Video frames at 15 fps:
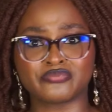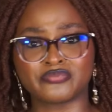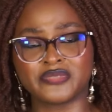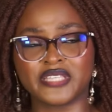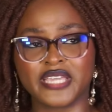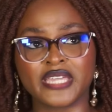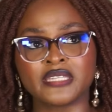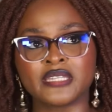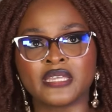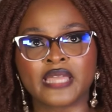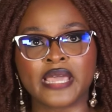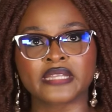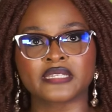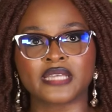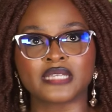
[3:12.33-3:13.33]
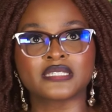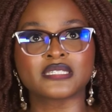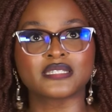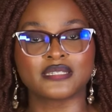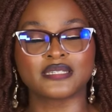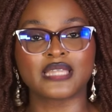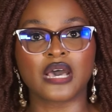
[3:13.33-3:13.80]
there like
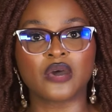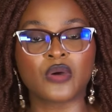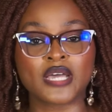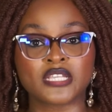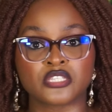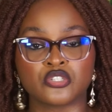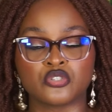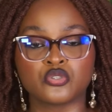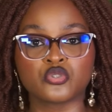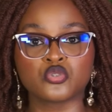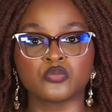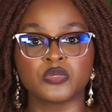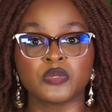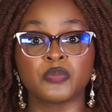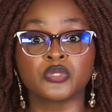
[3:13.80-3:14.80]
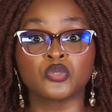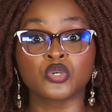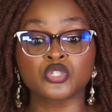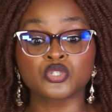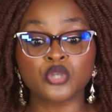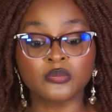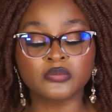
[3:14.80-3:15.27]
that now as it used to be, but there
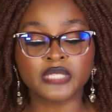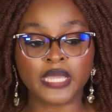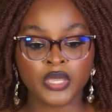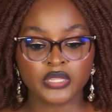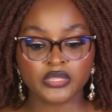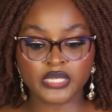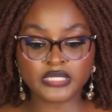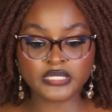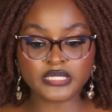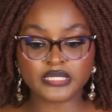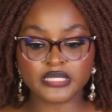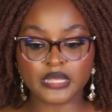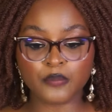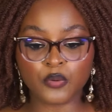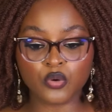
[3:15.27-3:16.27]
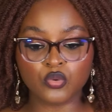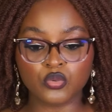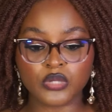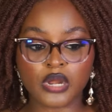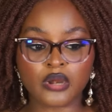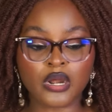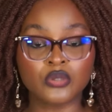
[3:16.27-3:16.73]
was sometime, there's this neighborhood
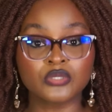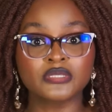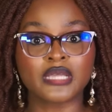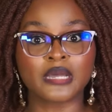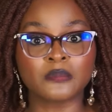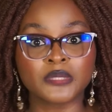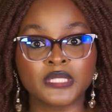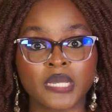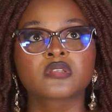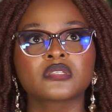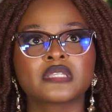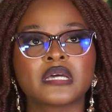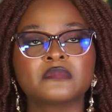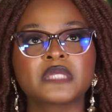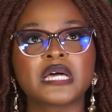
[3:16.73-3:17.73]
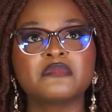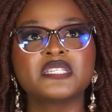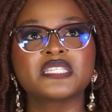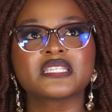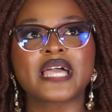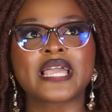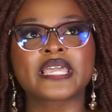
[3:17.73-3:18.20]
around Tamtam. Tamtam is
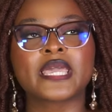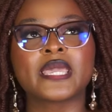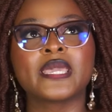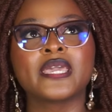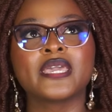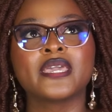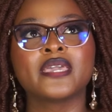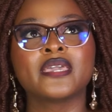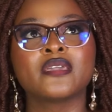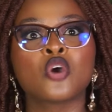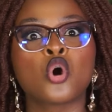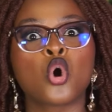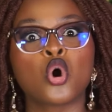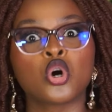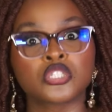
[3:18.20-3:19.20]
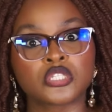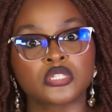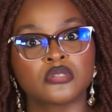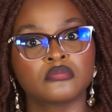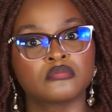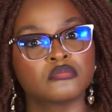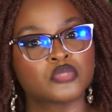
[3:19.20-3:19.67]
like a hot
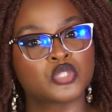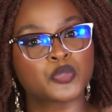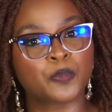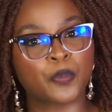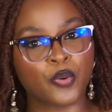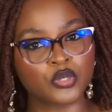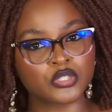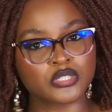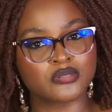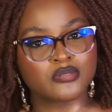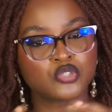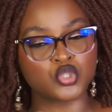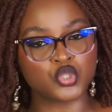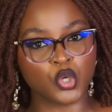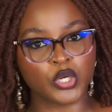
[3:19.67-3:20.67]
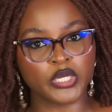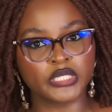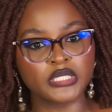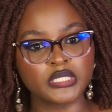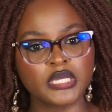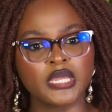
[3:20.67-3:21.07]
spot joined.